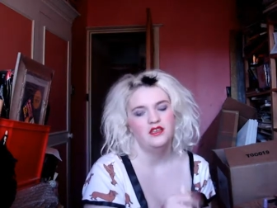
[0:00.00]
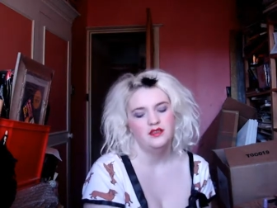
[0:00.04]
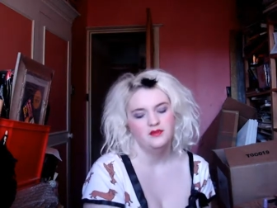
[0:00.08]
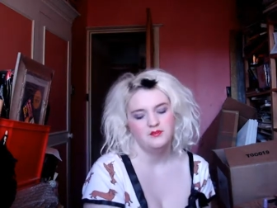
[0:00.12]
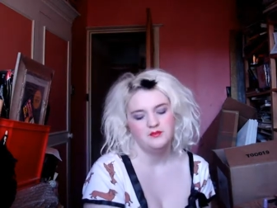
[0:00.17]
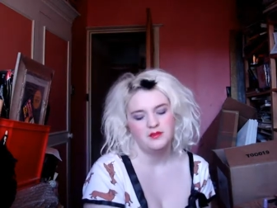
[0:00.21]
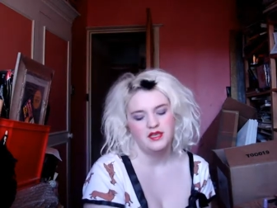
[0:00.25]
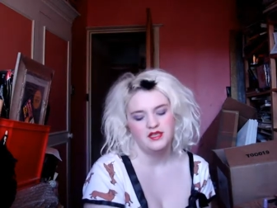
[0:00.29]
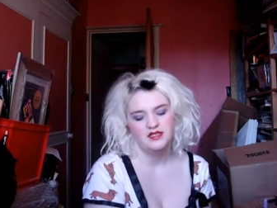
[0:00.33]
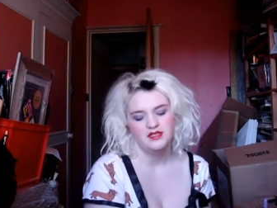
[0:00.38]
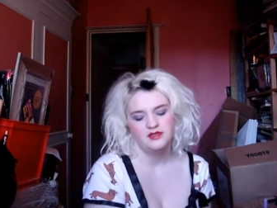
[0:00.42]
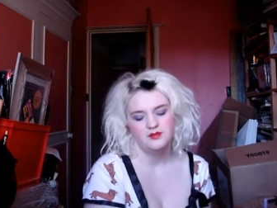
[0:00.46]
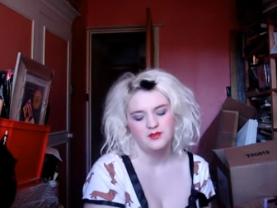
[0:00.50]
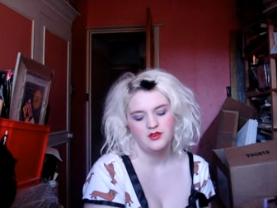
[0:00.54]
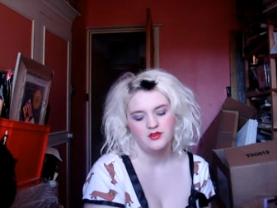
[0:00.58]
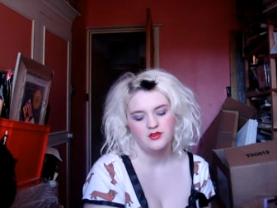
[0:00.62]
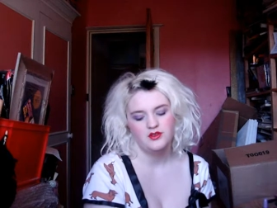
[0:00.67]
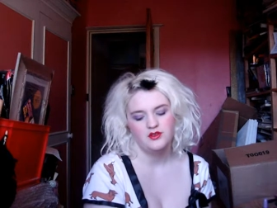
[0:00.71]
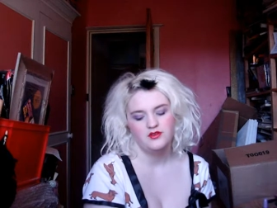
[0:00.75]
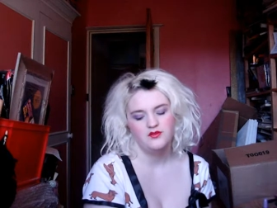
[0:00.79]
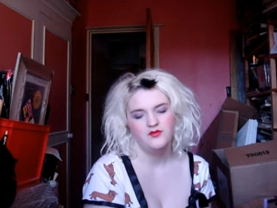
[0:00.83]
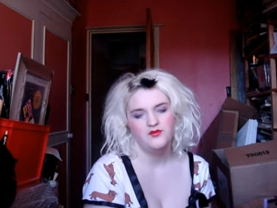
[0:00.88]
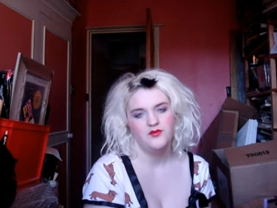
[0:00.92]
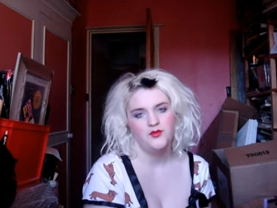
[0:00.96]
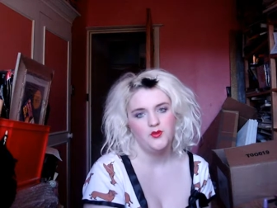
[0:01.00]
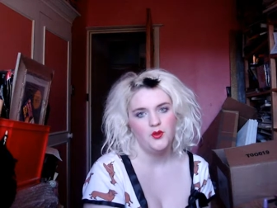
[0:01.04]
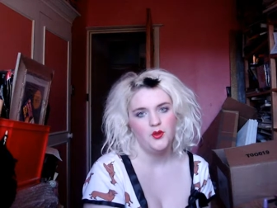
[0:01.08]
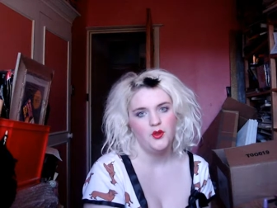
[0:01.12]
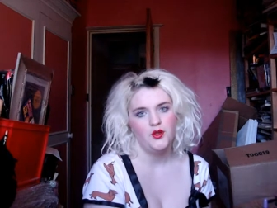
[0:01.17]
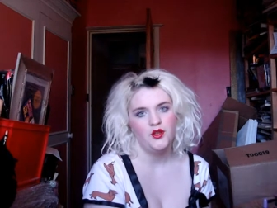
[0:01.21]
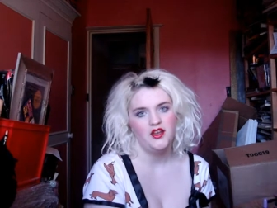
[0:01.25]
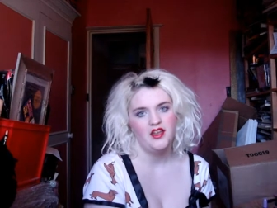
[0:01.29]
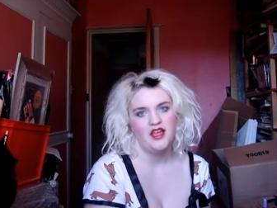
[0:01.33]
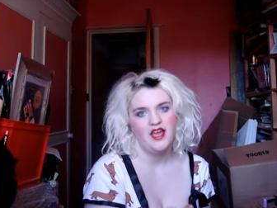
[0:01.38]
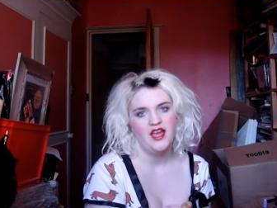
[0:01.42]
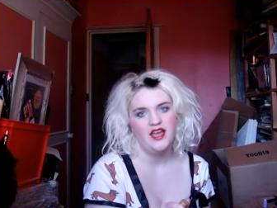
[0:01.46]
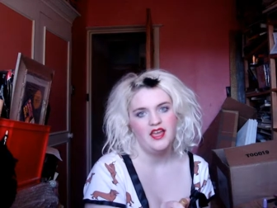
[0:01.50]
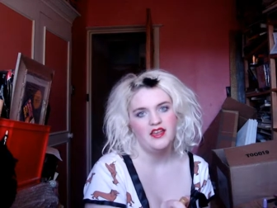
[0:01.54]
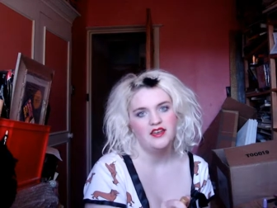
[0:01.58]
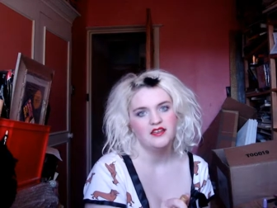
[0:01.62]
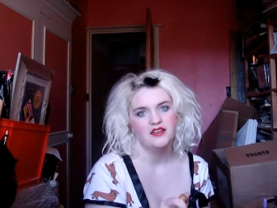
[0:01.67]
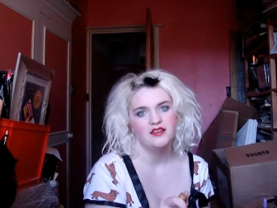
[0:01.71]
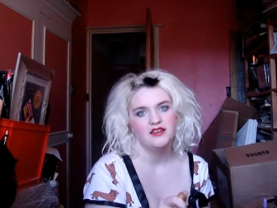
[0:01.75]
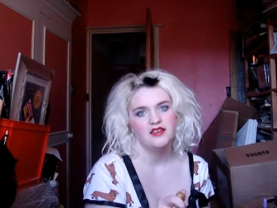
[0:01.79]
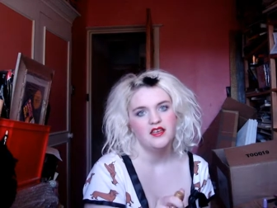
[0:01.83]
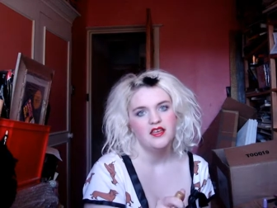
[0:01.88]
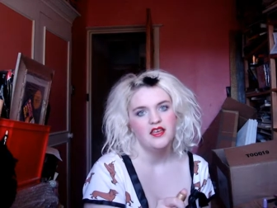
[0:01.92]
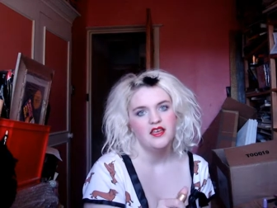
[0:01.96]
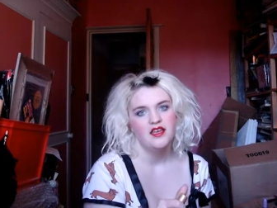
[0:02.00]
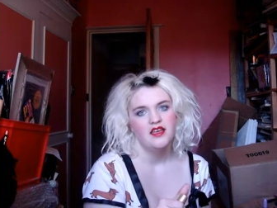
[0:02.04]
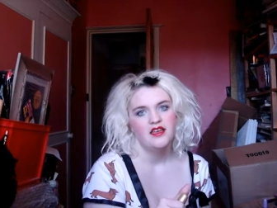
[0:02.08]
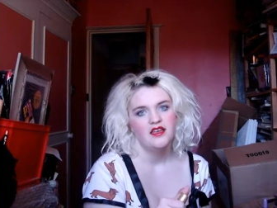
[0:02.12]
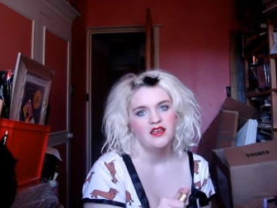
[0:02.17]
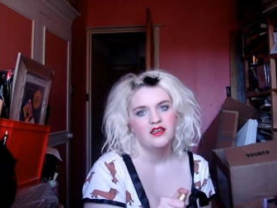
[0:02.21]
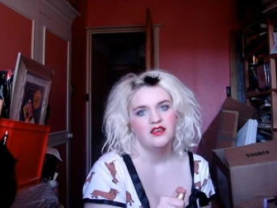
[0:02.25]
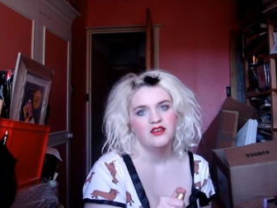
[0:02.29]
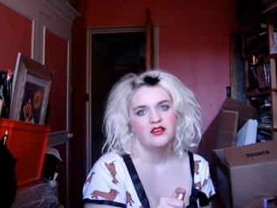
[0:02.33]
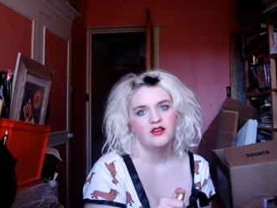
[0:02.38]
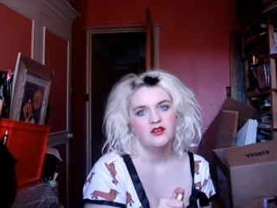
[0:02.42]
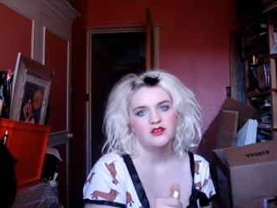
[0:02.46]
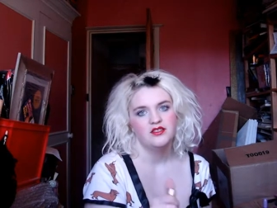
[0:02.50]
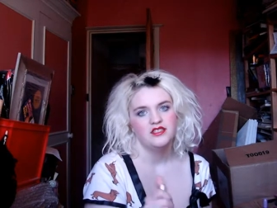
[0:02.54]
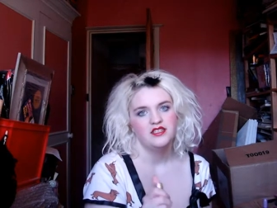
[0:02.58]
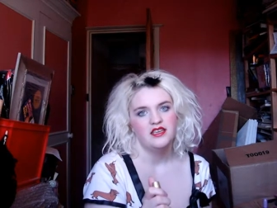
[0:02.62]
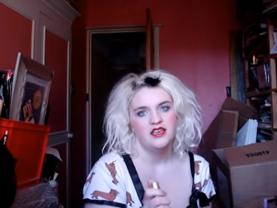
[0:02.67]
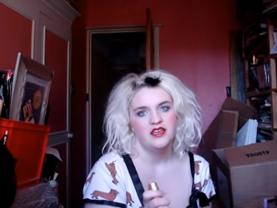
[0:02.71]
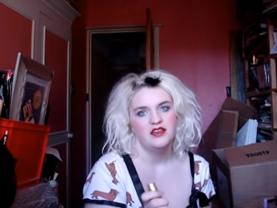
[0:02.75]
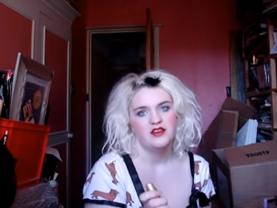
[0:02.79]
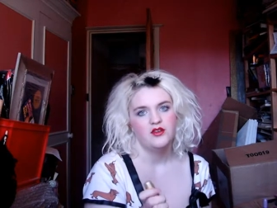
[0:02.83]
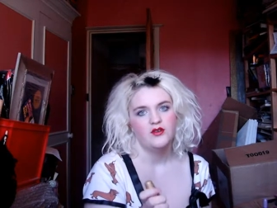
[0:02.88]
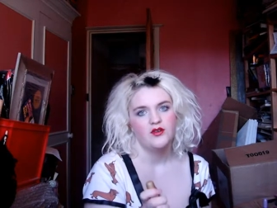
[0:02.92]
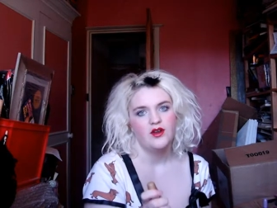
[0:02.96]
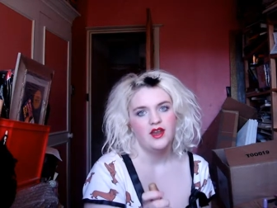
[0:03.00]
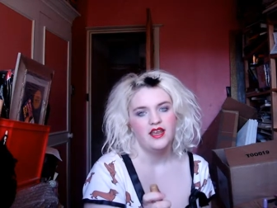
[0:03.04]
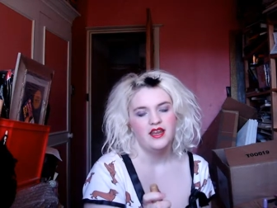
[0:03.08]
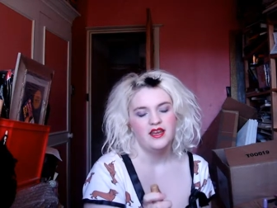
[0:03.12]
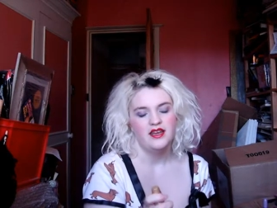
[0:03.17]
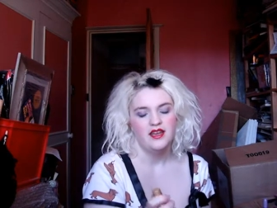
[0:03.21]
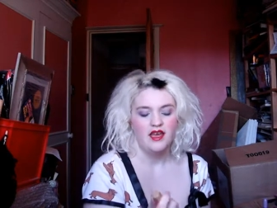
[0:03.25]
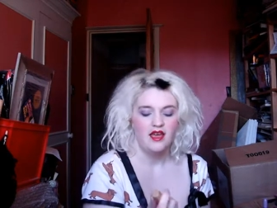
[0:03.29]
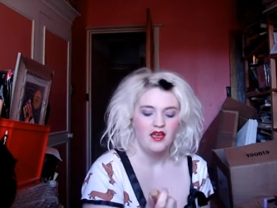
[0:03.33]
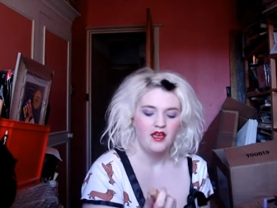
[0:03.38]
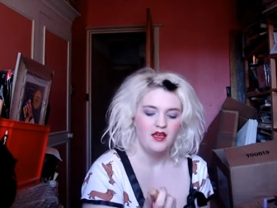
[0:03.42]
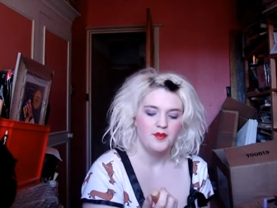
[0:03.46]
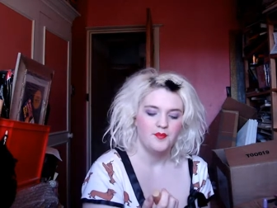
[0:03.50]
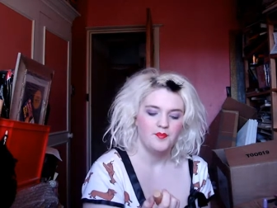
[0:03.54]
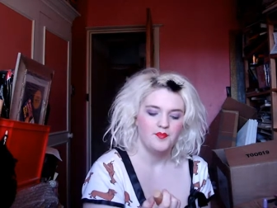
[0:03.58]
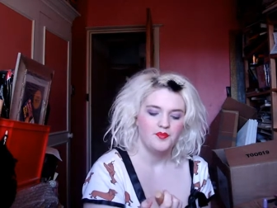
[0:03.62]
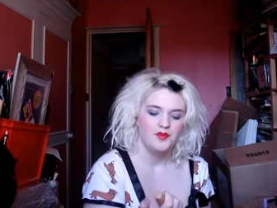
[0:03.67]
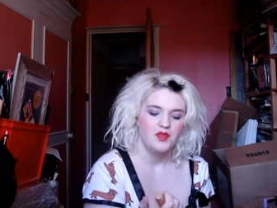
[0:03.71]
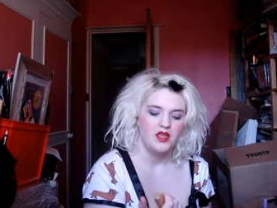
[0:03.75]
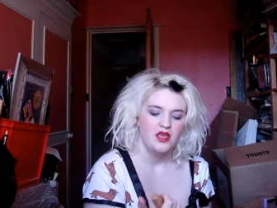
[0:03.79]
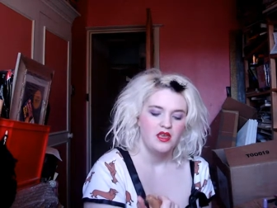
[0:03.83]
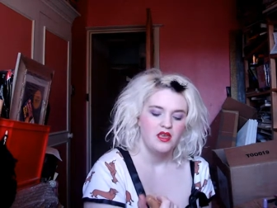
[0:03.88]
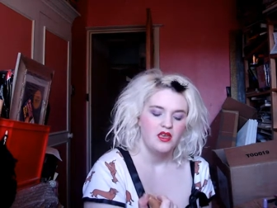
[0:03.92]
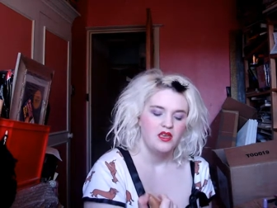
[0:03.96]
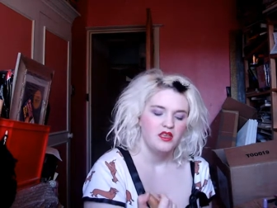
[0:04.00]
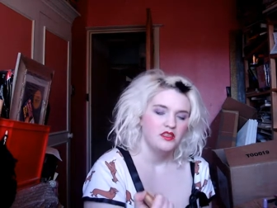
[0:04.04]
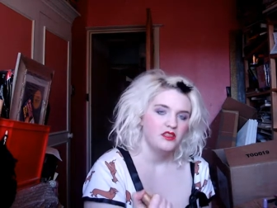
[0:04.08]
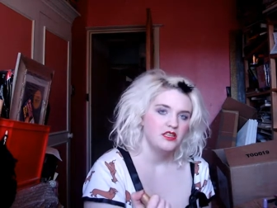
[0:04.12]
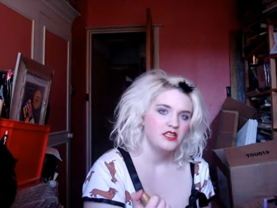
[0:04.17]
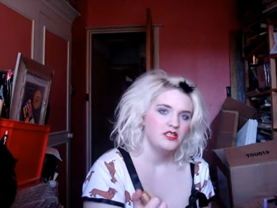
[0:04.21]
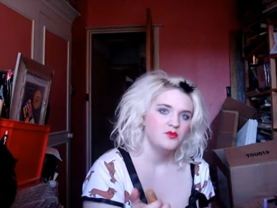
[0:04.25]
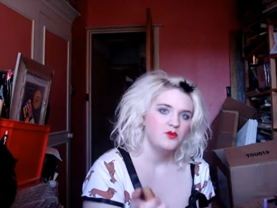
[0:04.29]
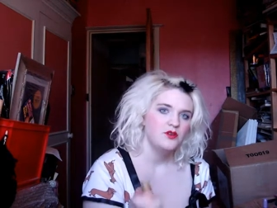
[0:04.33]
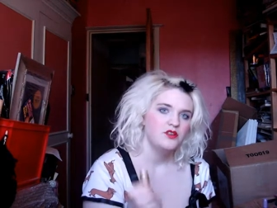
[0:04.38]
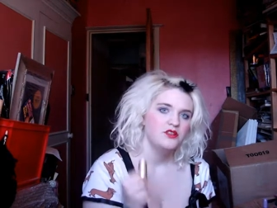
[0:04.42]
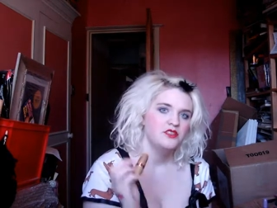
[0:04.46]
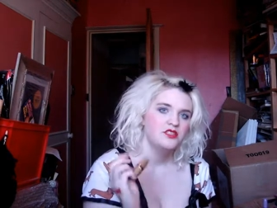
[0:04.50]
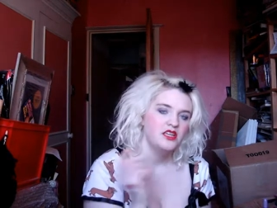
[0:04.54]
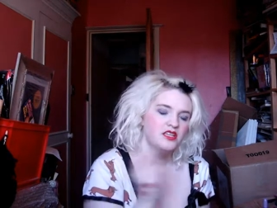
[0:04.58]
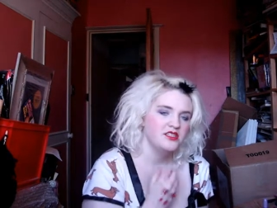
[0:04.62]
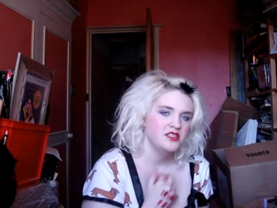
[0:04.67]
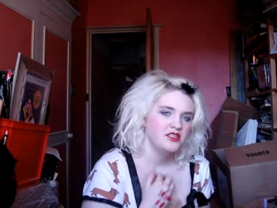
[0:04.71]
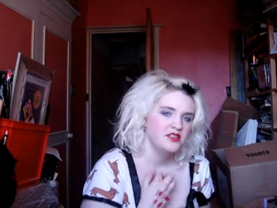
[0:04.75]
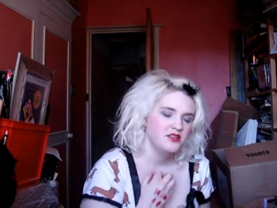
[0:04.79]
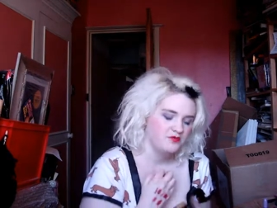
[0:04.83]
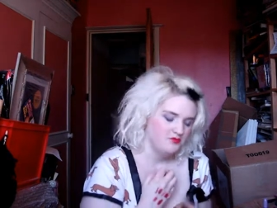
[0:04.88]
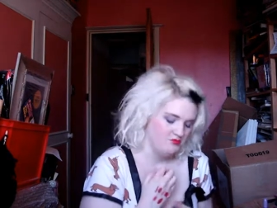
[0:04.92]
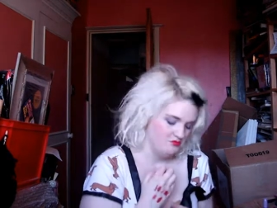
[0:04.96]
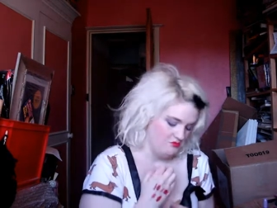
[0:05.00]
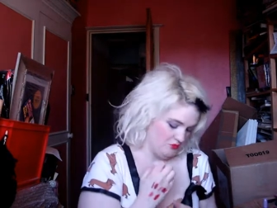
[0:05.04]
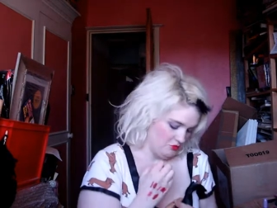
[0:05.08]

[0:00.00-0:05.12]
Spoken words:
It makes them look full and glossy and great. This one doesn't